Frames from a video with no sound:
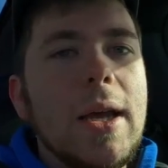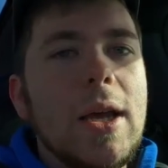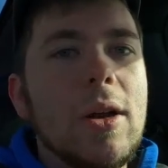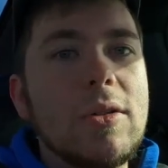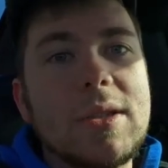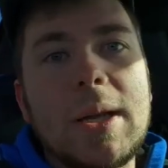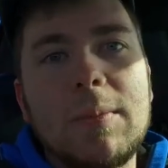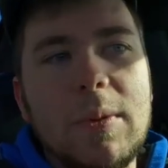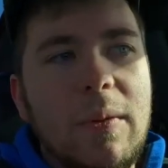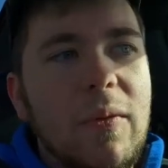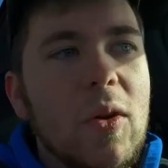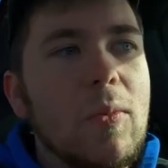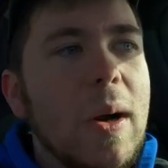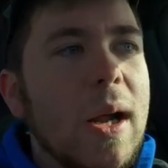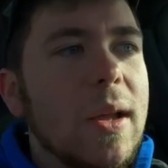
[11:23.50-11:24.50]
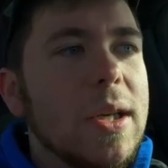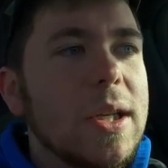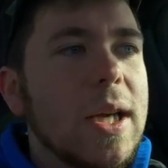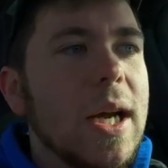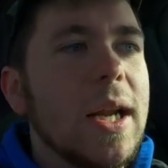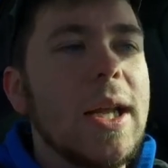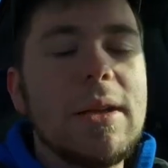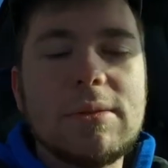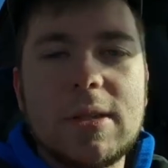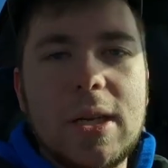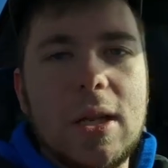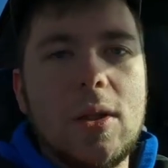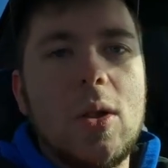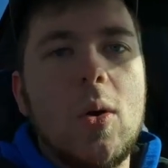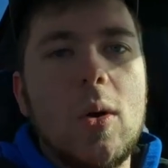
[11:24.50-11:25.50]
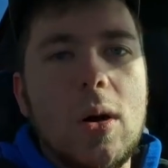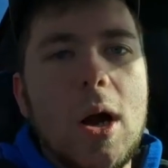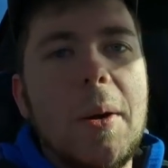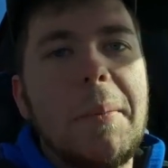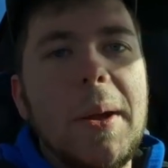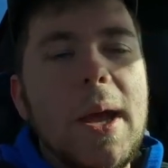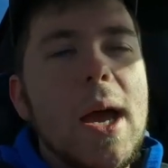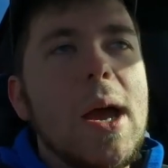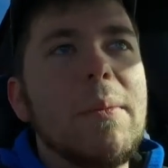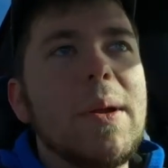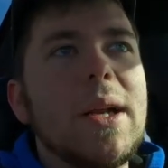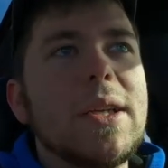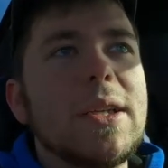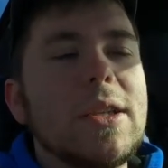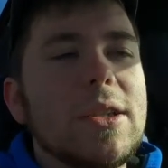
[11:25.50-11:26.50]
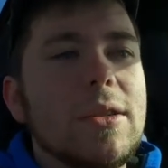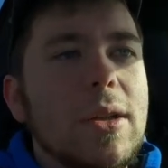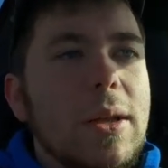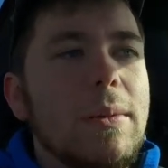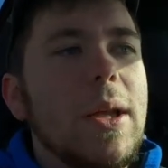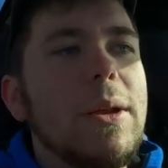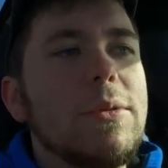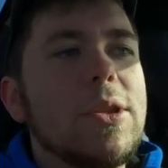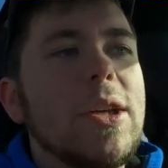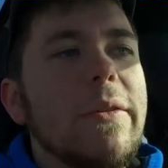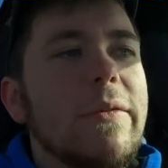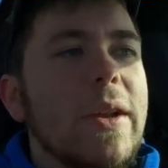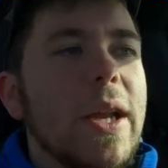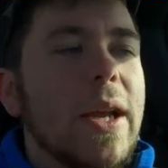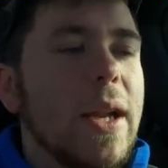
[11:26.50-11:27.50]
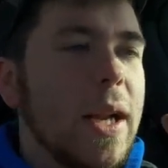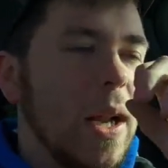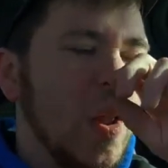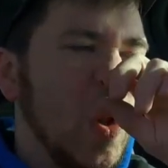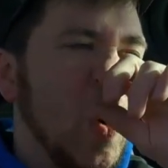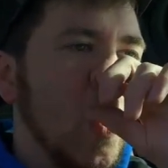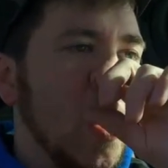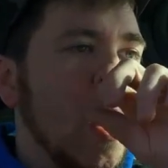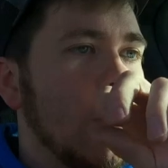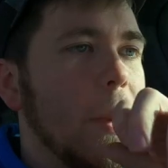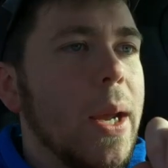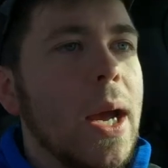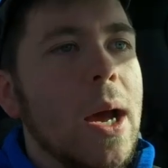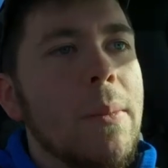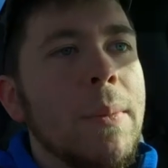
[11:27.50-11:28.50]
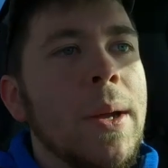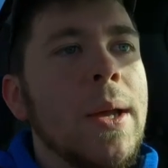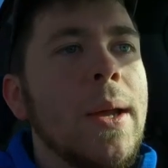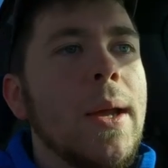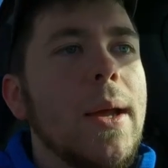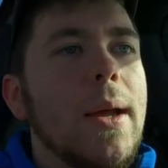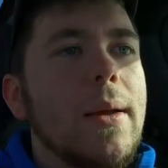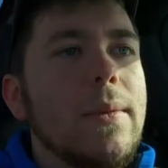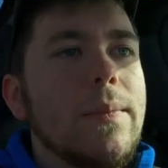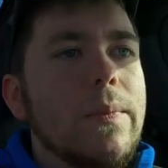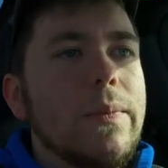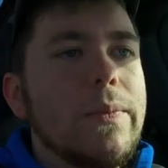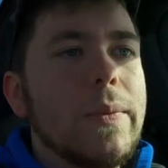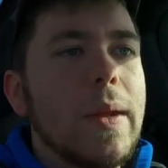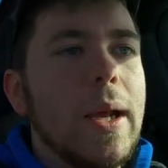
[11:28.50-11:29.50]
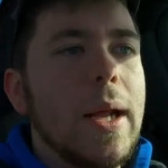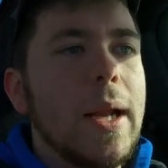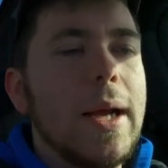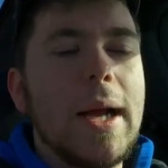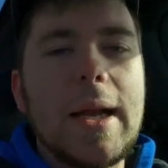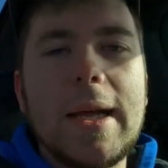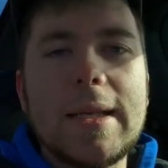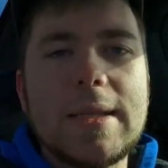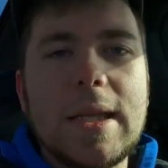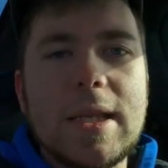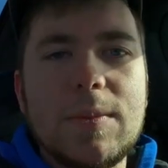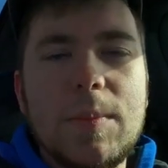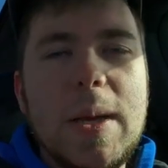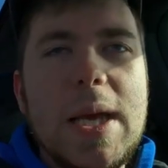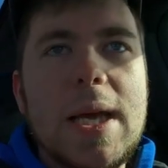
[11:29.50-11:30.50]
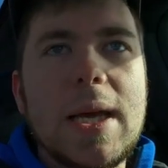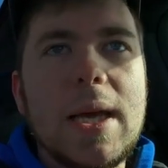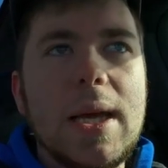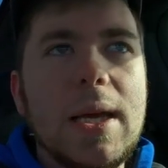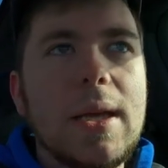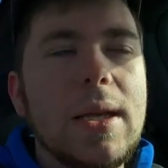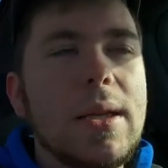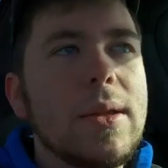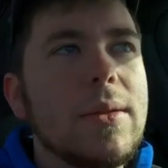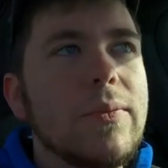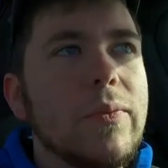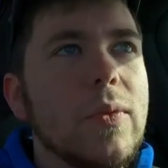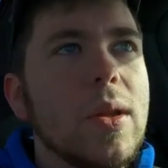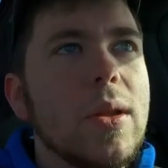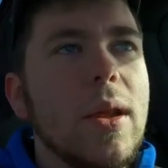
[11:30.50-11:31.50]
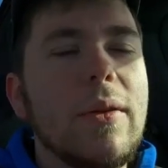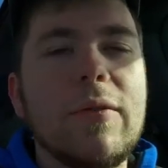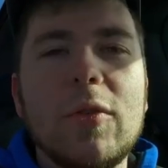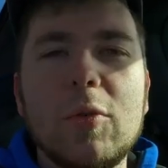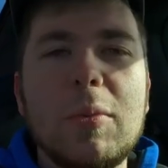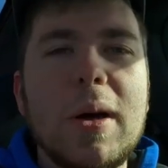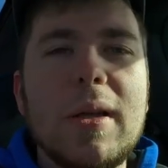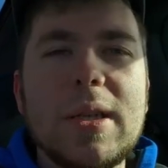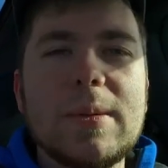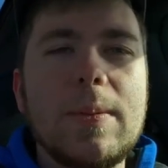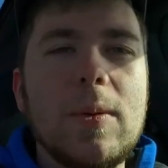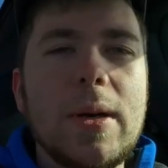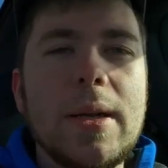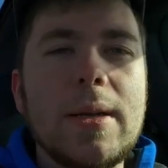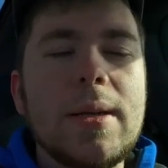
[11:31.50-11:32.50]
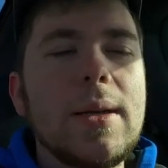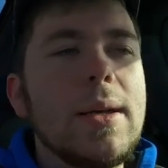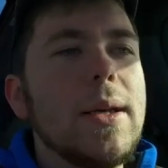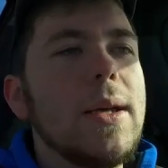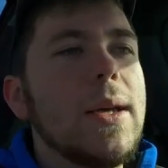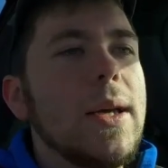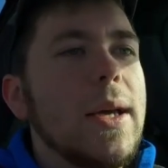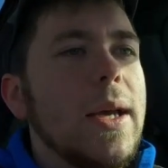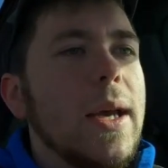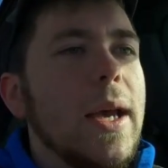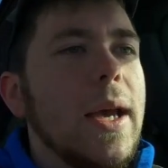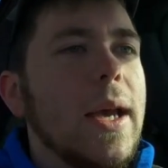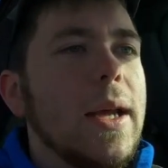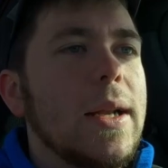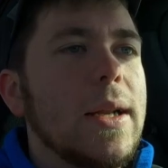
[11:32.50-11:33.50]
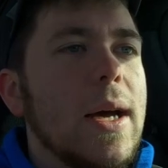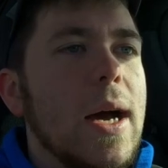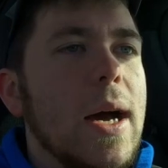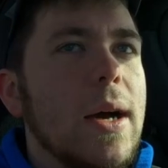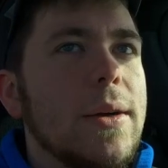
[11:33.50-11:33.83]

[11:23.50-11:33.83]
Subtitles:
You know, same with fuel mileage, it kind of keeps it in that lower RPM, and it just keep shifting in that lower RPM, and it kind of hits that peak, like, fuel mileage point. And